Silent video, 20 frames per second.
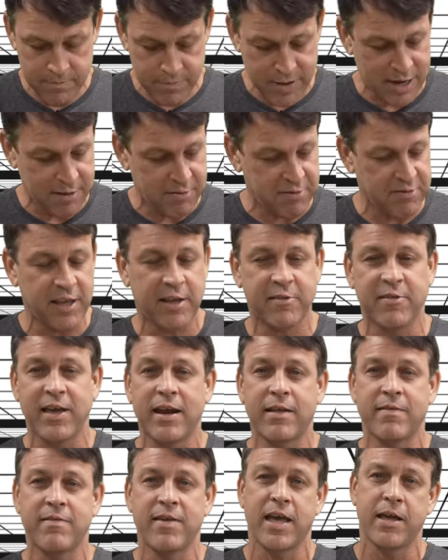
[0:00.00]
about a 6 out
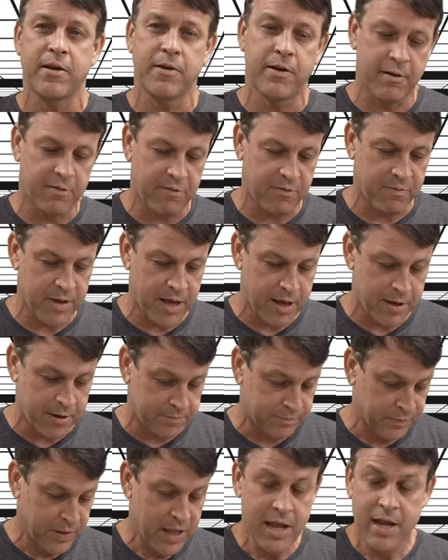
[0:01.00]
of 10 on the
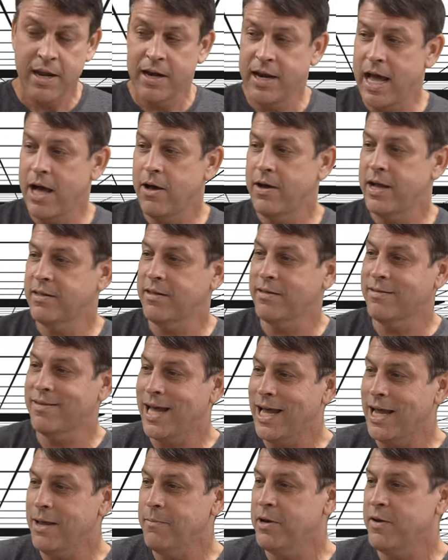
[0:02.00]
smell. Now, at the
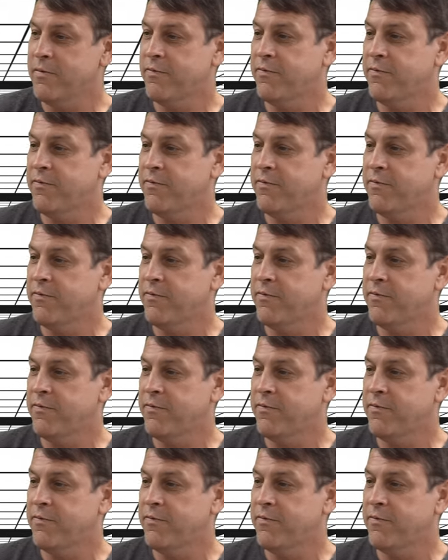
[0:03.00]
time of the